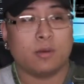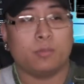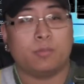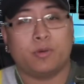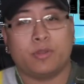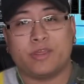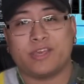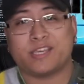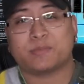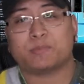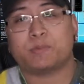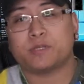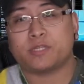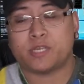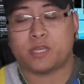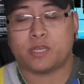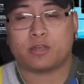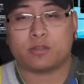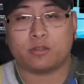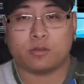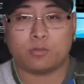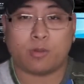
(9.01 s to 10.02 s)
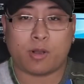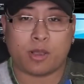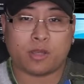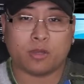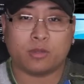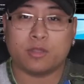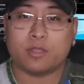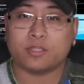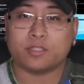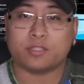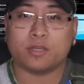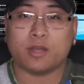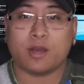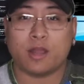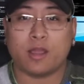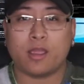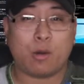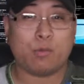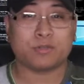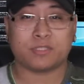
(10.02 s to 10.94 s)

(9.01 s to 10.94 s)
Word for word: but this particular model is not.